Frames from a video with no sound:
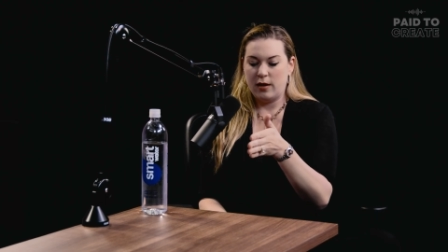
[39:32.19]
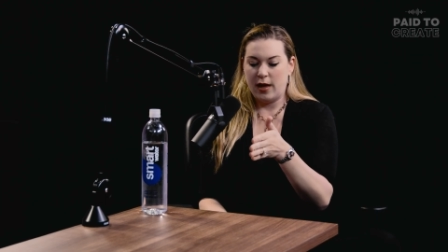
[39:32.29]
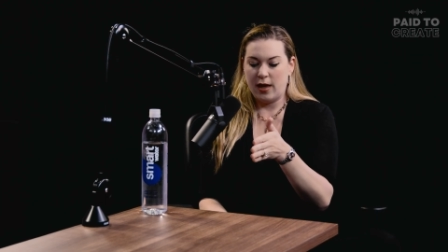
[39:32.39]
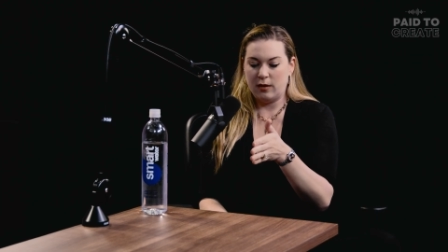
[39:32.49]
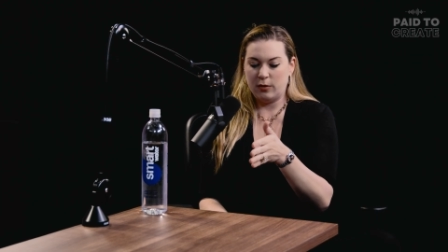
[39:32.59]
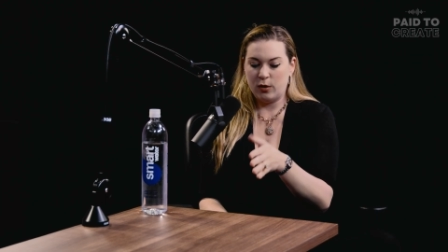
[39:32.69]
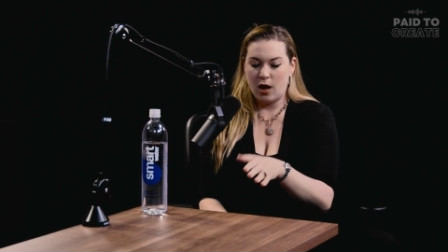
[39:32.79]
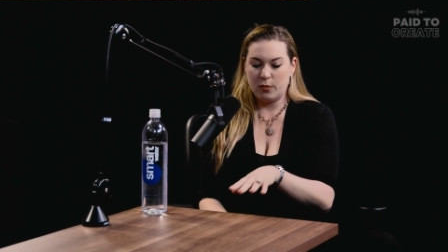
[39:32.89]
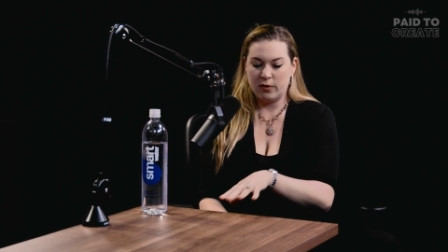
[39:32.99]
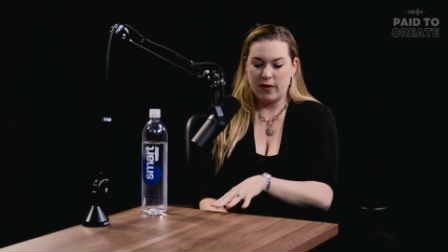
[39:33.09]
And they're
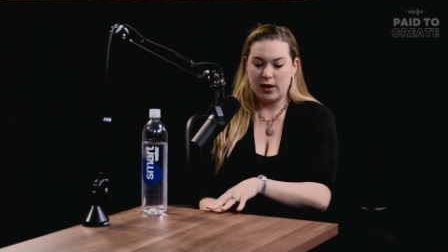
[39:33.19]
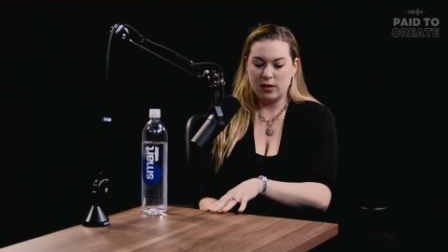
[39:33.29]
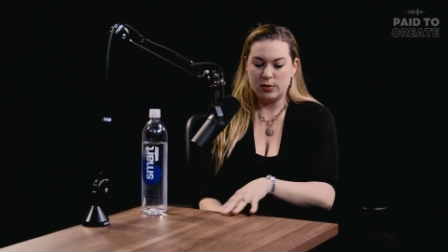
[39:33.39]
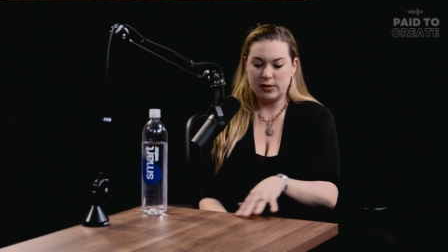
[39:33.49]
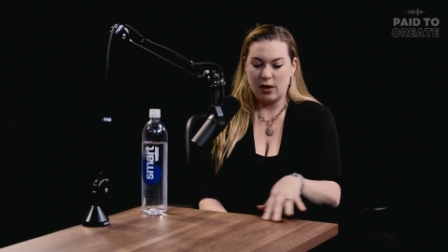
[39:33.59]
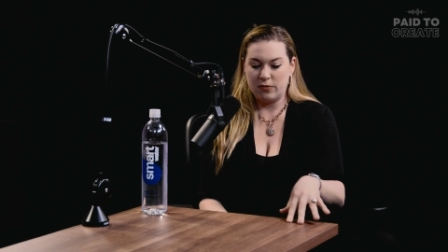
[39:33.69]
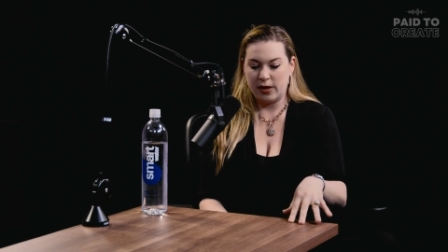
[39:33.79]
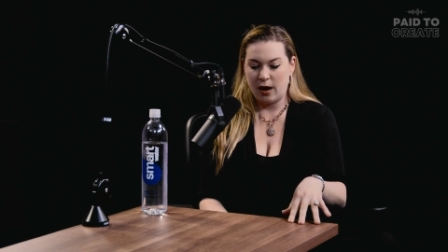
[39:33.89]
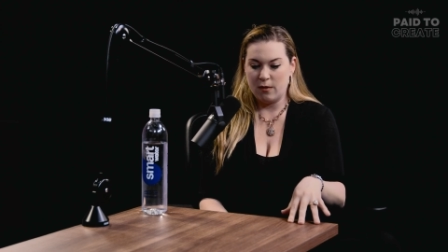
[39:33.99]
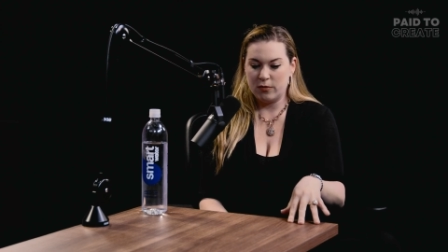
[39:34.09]
not providing themselves the
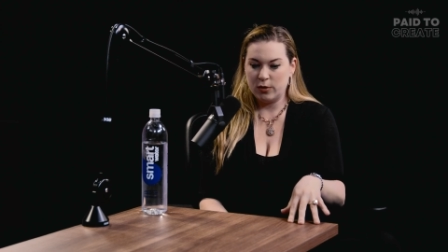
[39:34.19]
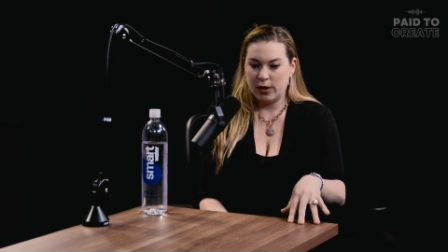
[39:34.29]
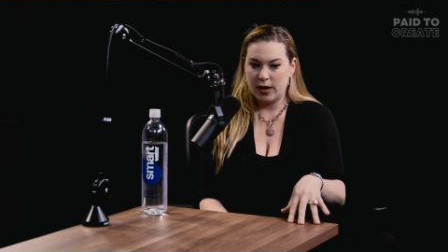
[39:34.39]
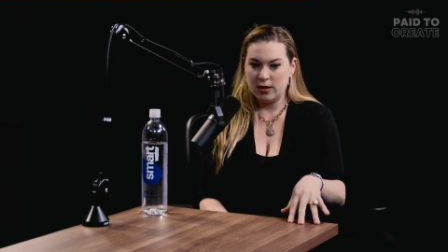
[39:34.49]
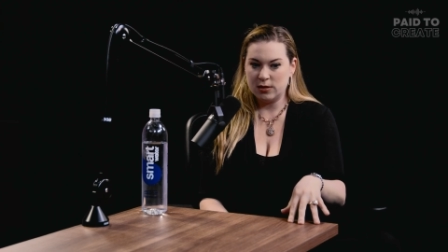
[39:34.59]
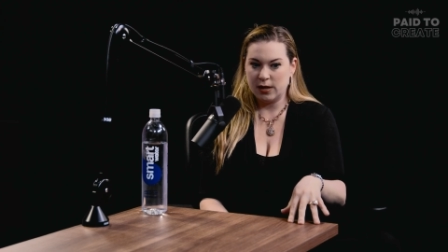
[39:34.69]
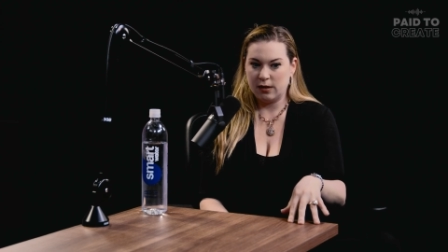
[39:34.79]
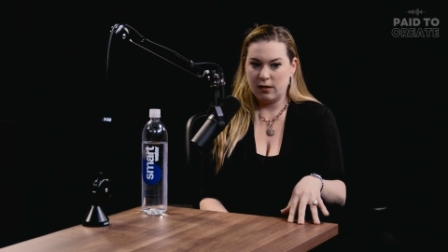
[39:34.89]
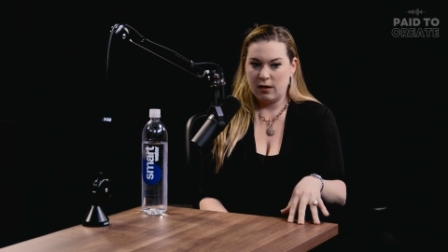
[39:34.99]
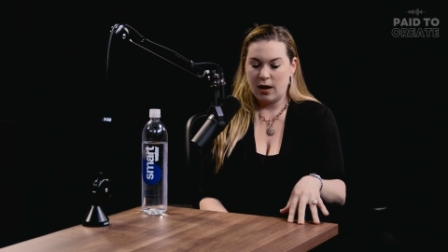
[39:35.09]
care for their kids. Like,
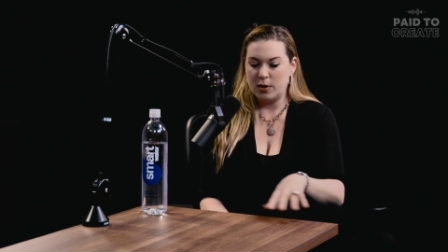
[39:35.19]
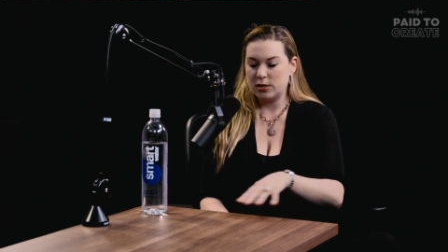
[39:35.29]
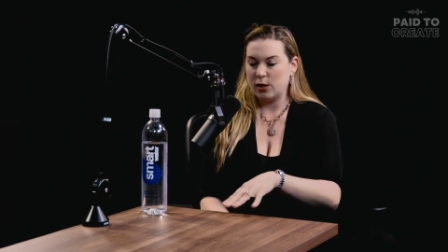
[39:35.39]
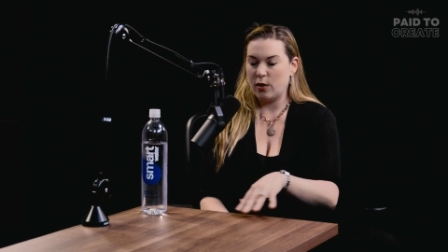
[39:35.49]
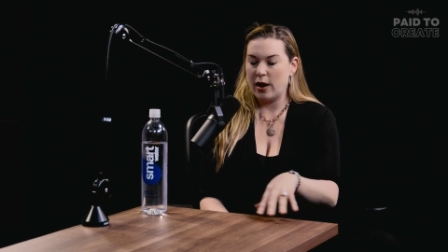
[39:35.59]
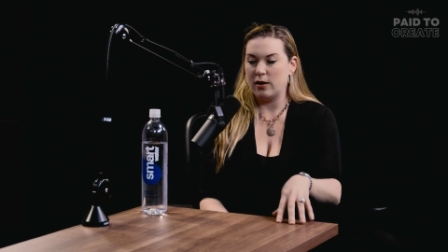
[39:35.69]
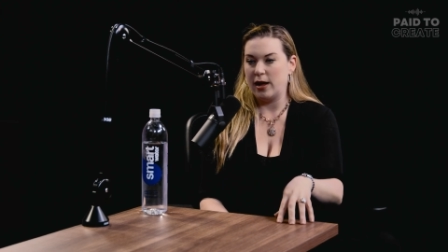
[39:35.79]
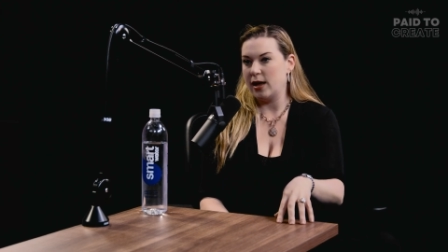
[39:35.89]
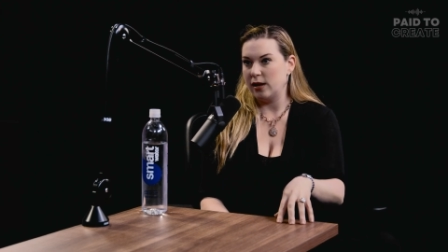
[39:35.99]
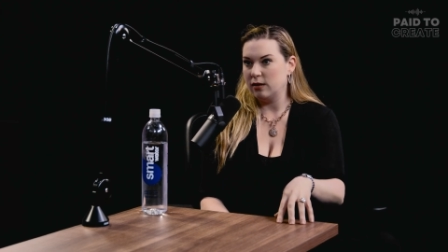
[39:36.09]
I'm not saying go hire a
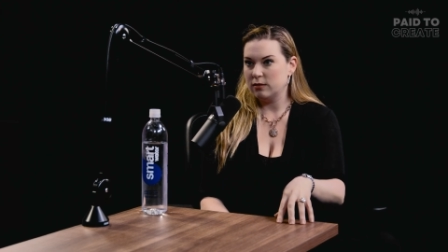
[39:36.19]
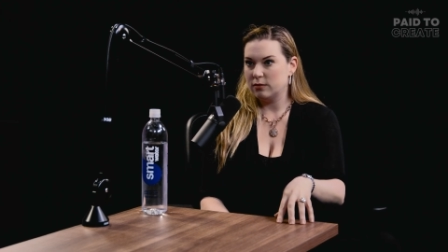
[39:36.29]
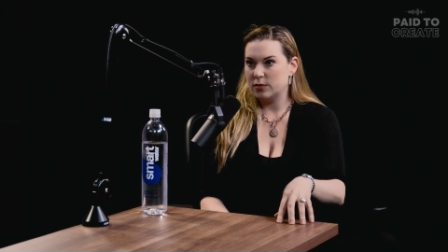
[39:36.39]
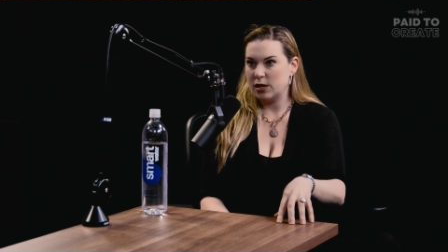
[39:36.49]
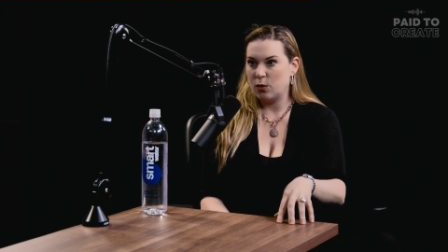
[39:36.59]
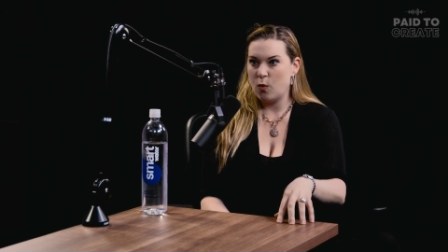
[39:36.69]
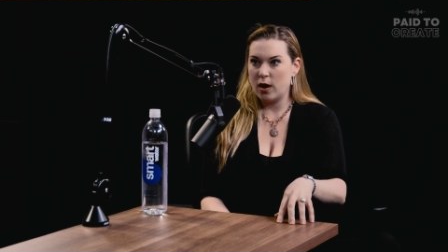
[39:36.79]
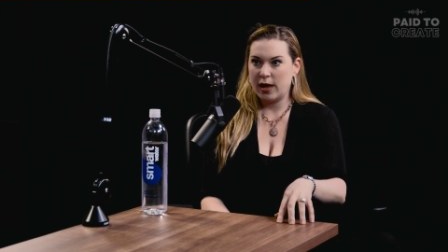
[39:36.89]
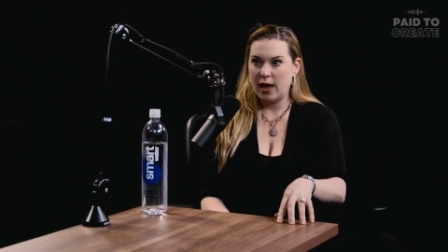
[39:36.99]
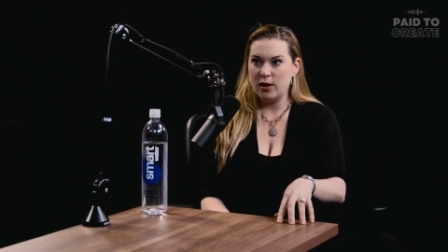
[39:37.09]
nanny, I'm saying,
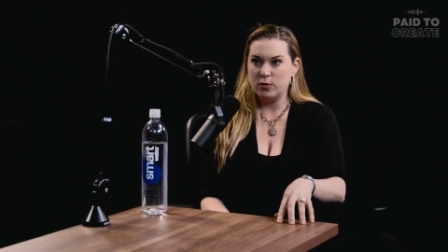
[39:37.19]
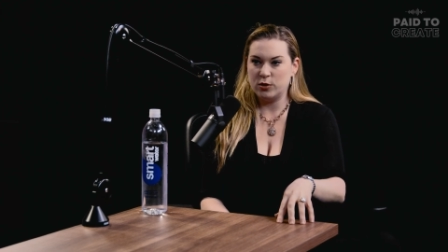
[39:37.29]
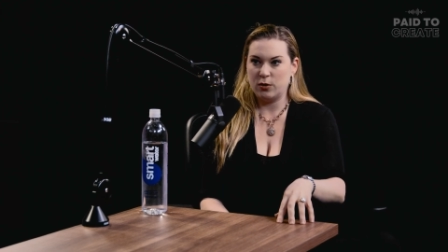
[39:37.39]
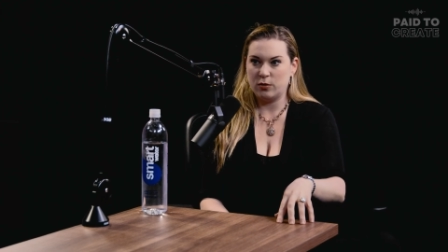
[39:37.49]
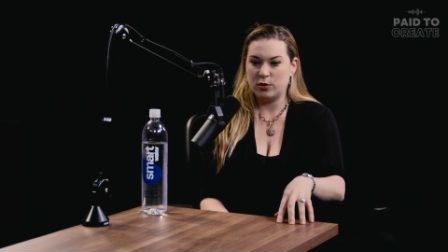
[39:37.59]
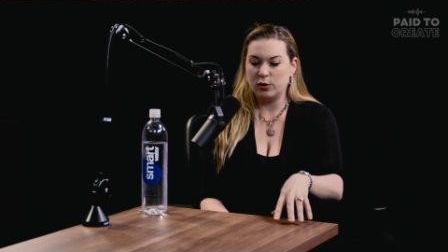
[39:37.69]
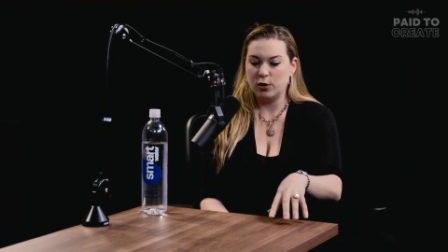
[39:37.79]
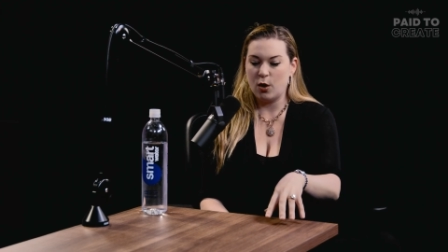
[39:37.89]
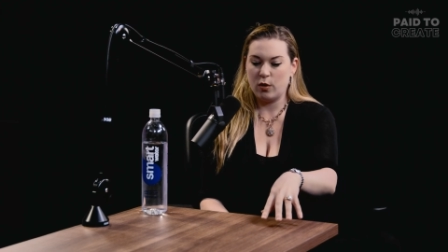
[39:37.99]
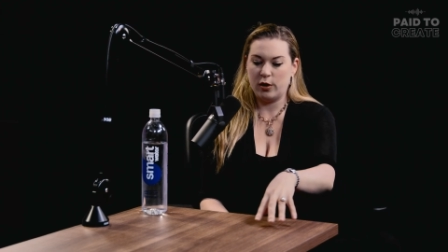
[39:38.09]
what can you do to
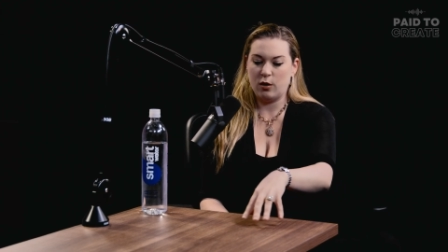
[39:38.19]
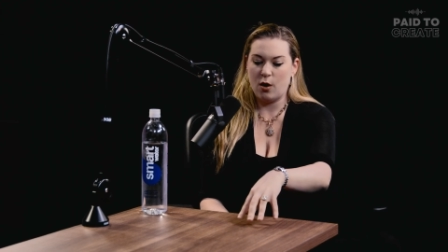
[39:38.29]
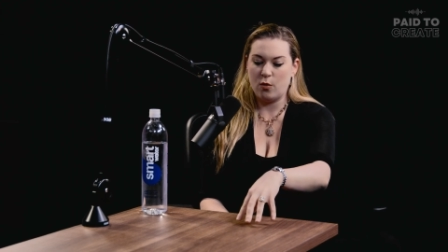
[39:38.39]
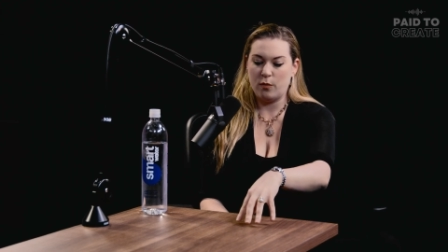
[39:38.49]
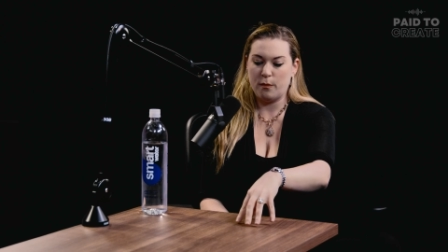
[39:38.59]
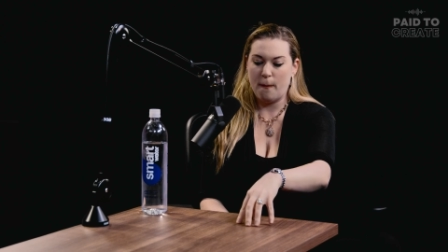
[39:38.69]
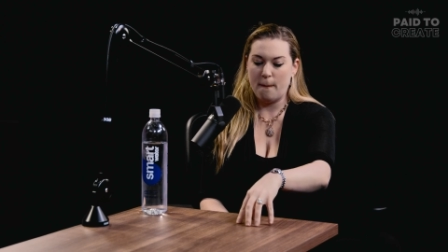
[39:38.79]
lower your own